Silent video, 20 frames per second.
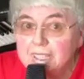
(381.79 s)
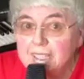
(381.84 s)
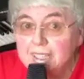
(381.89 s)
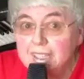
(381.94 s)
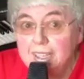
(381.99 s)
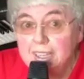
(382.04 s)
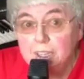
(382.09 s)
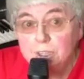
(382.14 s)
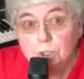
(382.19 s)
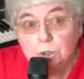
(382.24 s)

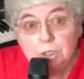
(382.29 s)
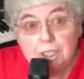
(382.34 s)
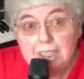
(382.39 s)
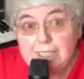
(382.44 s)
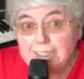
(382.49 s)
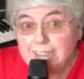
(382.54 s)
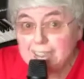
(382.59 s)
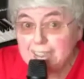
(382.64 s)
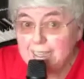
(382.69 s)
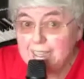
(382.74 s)
So this
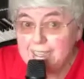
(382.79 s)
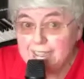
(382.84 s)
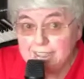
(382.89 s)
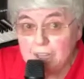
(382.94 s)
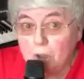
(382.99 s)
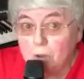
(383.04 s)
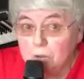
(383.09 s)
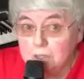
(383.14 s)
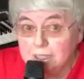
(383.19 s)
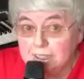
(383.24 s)
is
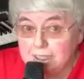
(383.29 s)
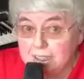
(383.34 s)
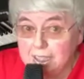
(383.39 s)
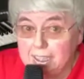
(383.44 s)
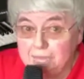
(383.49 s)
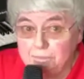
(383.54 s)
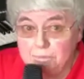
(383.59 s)
honestly,